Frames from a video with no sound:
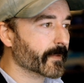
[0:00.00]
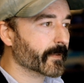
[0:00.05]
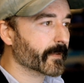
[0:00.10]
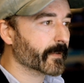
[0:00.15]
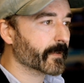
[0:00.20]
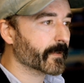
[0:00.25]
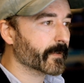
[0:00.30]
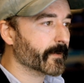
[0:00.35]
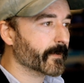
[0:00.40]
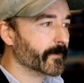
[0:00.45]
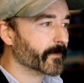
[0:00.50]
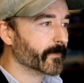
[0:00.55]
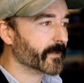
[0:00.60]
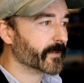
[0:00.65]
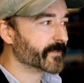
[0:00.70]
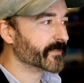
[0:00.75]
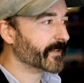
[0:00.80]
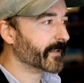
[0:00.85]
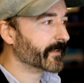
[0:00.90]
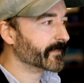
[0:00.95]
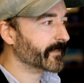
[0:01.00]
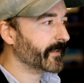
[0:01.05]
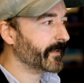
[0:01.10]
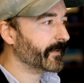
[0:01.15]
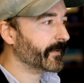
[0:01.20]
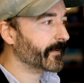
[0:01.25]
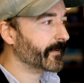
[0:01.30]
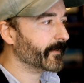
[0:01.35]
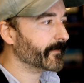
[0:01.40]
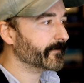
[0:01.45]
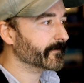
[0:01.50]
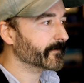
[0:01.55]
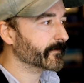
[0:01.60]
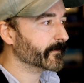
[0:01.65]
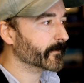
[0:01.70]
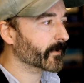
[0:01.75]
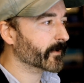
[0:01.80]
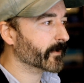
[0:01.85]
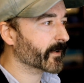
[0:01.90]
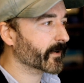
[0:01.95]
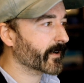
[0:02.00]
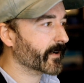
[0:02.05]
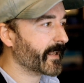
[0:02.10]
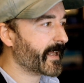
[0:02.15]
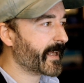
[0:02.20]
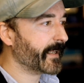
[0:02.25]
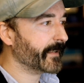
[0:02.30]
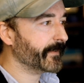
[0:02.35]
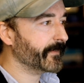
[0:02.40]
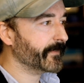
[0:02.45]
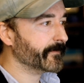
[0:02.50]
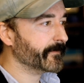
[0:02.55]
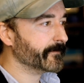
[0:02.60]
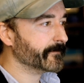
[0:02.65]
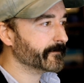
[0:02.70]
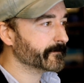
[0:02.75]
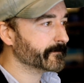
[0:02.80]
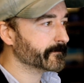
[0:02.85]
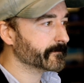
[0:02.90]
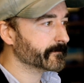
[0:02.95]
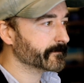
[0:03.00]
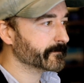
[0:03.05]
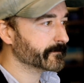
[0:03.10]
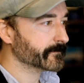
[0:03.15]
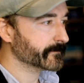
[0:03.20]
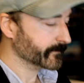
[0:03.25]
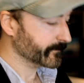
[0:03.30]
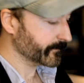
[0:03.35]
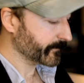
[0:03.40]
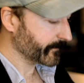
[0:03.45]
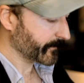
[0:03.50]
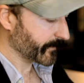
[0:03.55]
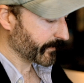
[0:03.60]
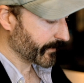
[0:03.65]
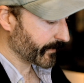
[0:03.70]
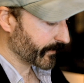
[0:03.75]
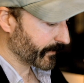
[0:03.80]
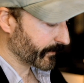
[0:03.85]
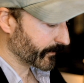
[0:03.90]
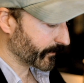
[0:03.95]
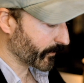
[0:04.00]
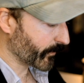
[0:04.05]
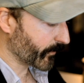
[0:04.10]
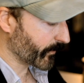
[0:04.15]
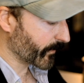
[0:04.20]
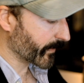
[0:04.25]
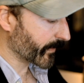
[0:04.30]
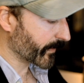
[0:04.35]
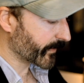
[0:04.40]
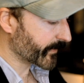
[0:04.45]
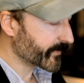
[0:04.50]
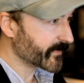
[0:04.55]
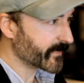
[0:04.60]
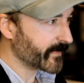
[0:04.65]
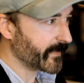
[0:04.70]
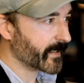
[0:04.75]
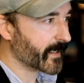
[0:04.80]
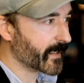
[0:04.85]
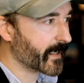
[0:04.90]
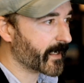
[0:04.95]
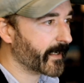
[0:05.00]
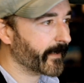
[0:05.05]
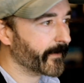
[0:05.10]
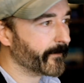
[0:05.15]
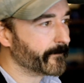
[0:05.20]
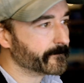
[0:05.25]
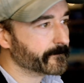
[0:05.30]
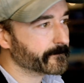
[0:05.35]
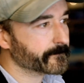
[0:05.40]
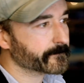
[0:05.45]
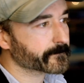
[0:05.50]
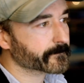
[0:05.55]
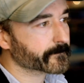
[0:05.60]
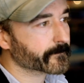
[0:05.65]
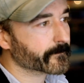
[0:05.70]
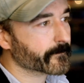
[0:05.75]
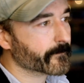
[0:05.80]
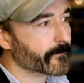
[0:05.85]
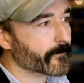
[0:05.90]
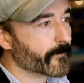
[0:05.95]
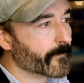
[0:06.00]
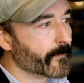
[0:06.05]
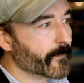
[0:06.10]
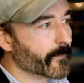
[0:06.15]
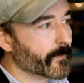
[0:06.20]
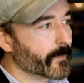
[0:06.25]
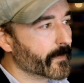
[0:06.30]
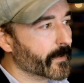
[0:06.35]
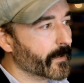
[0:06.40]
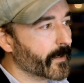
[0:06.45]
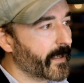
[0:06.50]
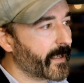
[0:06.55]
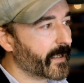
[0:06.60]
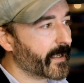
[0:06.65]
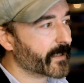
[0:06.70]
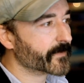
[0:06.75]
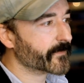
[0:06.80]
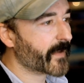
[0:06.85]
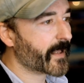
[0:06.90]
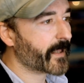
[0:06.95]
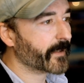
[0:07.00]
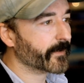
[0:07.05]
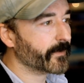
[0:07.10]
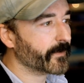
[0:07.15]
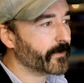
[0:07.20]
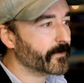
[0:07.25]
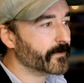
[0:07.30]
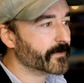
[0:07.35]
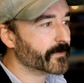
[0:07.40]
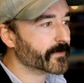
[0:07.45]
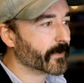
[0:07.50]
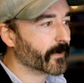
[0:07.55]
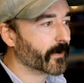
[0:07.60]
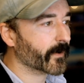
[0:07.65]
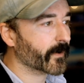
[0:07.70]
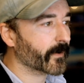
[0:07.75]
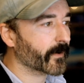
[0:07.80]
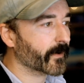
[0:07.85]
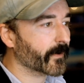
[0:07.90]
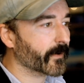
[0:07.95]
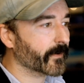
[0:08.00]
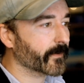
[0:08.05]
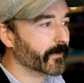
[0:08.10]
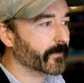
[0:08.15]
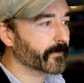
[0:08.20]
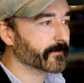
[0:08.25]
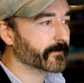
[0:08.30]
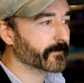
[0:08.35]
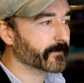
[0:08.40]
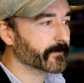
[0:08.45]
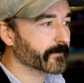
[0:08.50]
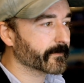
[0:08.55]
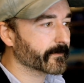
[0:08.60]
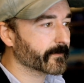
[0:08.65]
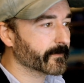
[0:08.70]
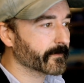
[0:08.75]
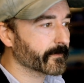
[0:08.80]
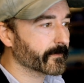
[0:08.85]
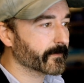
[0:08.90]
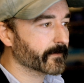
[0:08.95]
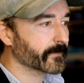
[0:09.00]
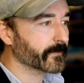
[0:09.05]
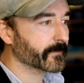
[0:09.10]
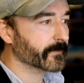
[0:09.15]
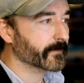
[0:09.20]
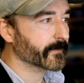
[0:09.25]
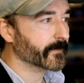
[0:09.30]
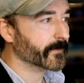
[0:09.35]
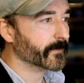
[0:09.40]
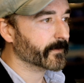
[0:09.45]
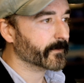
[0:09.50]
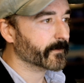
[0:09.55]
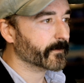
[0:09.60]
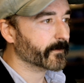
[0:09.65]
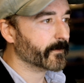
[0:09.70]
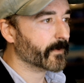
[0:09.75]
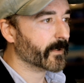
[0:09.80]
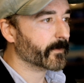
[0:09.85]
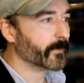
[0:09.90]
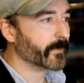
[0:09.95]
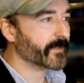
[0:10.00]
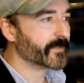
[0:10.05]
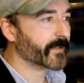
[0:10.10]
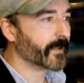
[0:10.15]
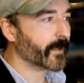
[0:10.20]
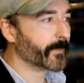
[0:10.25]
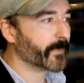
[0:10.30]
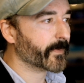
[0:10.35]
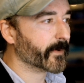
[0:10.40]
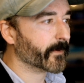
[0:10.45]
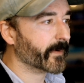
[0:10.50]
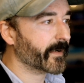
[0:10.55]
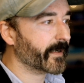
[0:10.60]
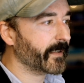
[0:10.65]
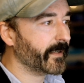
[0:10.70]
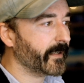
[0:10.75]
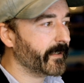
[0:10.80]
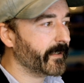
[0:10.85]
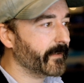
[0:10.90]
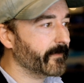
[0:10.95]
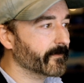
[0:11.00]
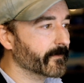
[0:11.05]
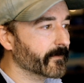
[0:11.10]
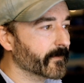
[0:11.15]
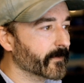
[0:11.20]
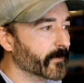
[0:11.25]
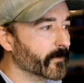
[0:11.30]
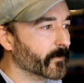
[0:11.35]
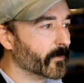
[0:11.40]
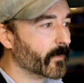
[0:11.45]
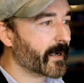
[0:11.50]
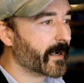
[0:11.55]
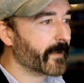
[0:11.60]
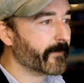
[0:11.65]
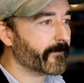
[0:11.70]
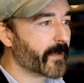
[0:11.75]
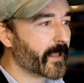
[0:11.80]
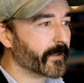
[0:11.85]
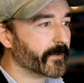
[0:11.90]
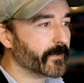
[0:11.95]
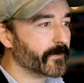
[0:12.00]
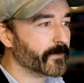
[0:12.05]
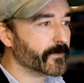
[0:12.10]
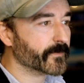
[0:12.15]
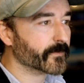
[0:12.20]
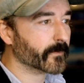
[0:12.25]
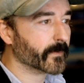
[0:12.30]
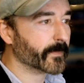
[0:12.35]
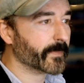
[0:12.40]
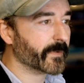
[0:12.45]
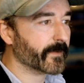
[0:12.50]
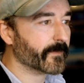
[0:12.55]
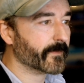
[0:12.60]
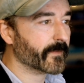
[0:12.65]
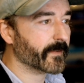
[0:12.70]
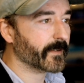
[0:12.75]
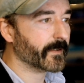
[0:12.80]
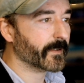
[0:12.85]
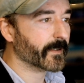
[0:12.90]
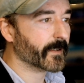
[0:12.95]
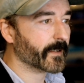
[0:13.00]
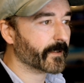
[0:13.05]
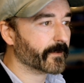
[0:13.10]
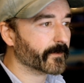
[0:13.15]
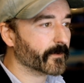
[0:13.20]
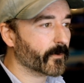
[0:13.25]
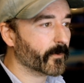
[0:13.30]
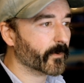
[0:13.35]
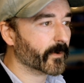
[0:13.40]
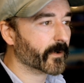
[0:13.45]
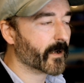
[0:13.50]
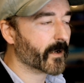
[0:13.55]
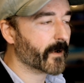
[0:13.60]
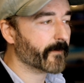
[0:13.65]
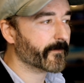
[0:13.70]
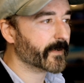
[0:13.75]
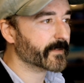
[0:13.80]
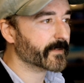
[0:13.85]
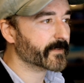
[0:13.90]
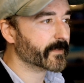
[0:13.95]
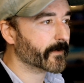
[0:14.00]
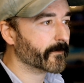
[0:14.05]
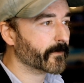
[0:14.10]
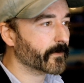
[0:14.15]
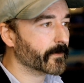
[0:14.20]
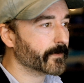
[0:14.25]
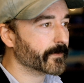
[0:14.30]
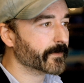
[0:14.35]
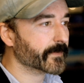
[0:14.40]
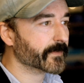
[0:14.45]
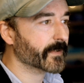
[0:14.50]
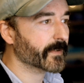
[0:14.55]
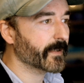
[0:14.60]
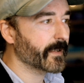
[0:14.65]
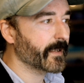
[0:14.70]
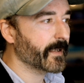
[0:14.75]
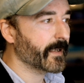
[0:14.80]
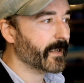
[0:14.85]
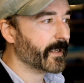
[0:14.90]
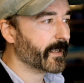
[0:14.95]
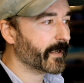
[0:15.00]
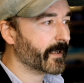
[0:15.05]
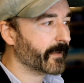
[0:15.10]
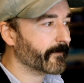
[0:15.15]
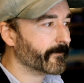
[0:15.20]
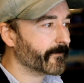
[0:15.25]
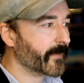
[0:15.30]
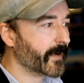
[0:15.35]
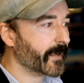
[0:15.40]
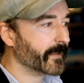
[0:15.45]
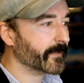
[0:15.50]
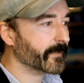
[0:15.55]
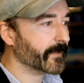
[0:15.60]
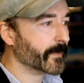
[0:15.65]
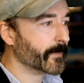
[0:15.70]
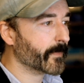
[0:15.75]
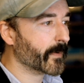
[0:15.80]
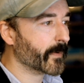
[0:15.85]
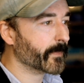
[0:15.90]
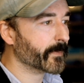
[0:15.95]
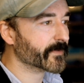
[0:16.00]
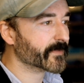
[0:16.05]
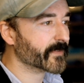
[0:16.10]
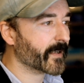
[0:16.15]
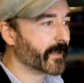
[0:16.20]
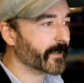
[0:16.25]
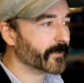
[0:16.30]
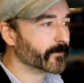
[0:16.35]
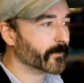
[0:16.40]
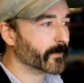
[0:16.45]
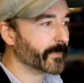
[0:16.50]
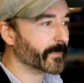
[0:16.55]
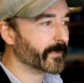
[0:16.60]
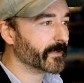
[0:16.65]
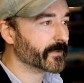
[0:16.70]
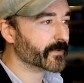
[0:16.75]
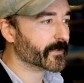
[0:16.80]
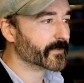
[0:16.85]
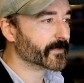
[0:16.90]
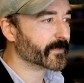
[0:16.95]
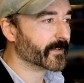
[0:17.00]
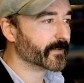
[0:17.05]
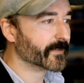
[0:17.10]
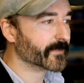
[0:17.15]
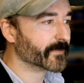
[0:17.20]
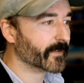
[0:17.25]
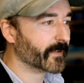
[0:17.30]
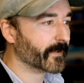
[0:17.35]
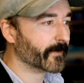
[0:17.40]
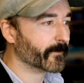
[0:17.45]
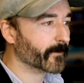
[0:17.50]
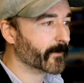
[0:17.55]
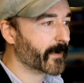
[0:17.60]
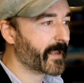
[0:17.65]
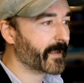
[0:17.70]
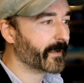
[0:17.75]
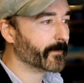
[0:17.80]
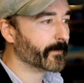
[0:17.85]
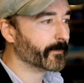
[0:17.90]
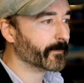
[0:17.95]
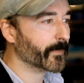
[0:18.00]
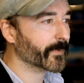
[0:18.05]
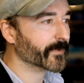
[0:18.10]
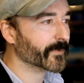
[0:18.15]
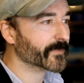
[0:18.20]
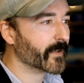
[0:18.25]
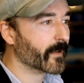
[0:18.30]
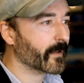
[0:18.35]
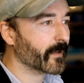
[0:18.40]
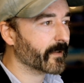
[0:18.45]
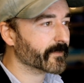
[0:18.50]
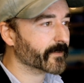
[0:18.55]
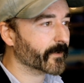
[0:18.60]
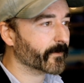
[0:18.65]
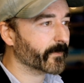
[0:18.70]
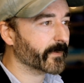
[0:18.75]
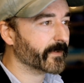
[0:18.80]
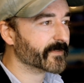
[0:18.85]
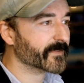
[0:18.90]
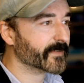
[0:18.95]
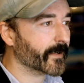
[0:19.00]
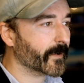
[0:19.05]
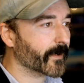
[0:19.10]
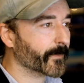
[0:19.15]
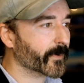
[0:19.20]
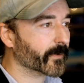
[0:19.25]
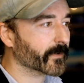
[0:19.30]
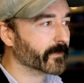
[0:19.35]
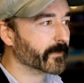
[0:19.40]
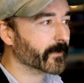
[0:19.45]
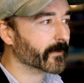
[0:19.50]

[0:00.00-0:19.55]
We're going to select data. We're going to add lower CI. X values are what we set up already. Y values will be the lower confidence intervals. And then finally, the bubble size will be just this random bubble size that we set up earlier.